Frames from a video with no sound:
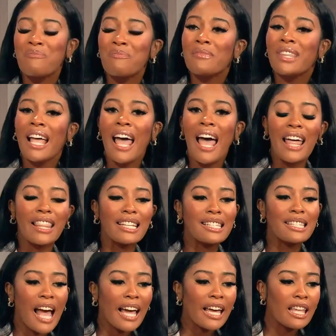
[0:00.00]
The
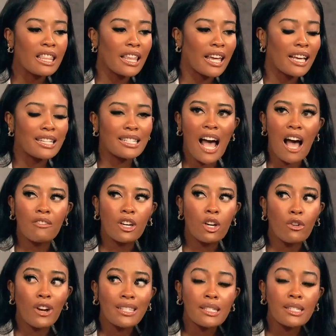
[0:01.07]
second thing is having a great
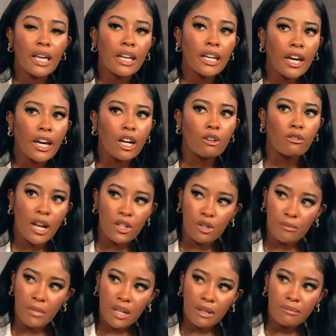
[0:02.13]
skincare regimen.
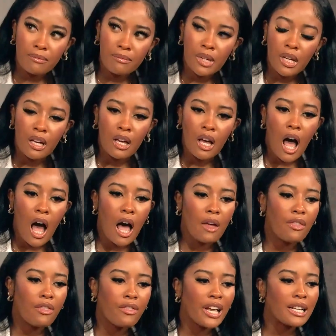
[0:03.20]

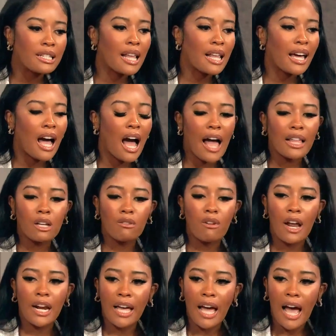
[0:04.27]
Things like hyaluronic
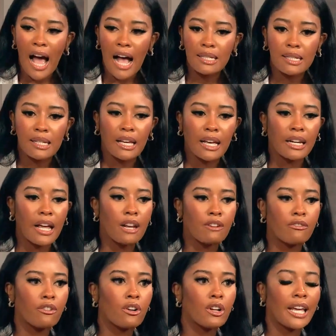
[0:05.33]
acid and
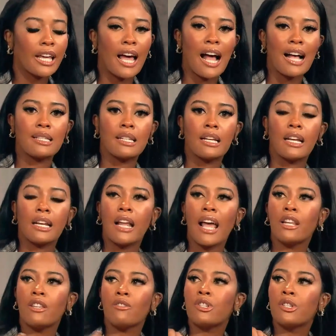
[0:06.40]
ferulic acid and
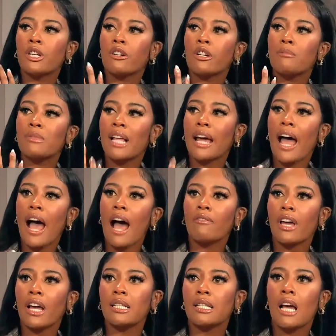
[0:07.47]
serums that have
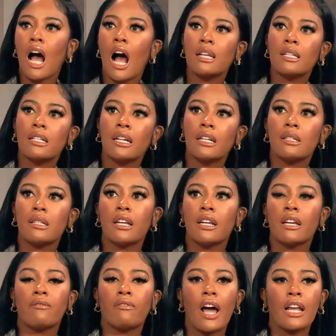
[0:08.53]
antioxidants in it,
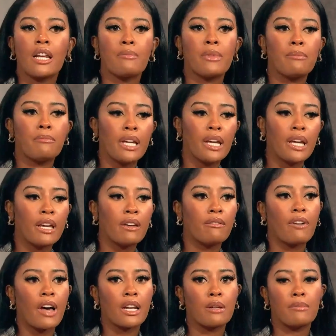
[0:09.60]
vitamin B,
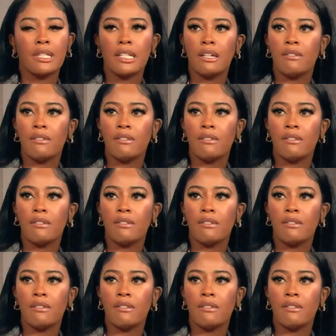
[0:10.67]
vitamin D, vitamin